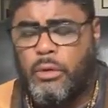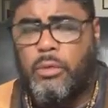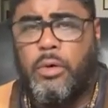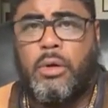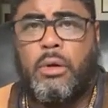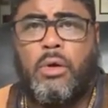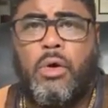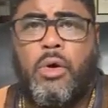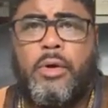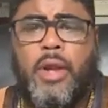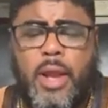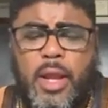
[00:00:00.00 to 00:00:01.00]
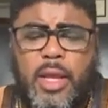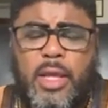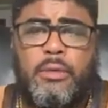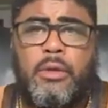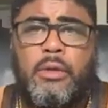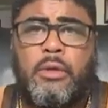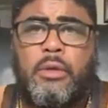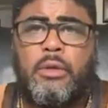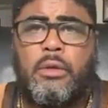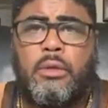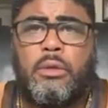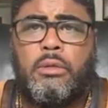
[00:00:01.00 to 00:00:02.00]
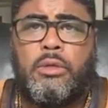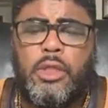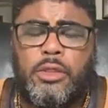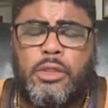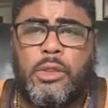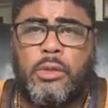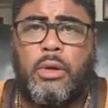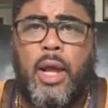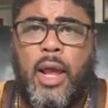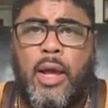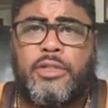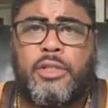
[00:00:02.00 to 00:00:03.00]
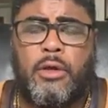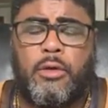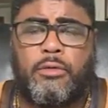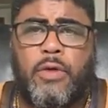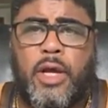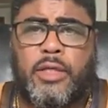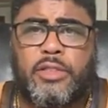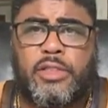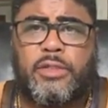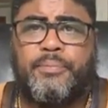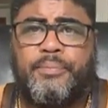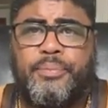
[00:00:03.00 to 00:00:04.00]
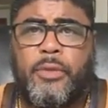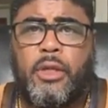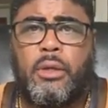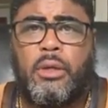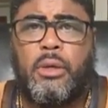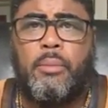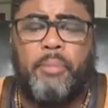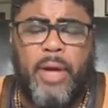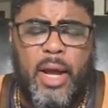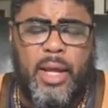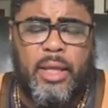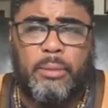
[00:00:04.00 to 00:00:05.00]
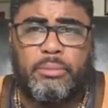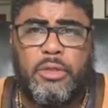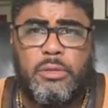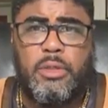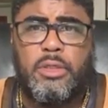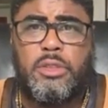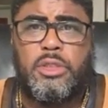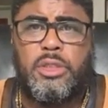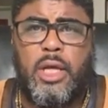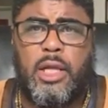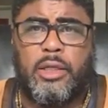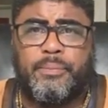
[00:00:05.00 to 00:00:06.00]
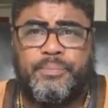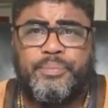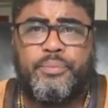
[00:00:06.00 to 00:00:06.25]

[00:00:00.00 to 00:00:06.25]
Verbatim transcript: where you're on a digital house arrest, buying, selling,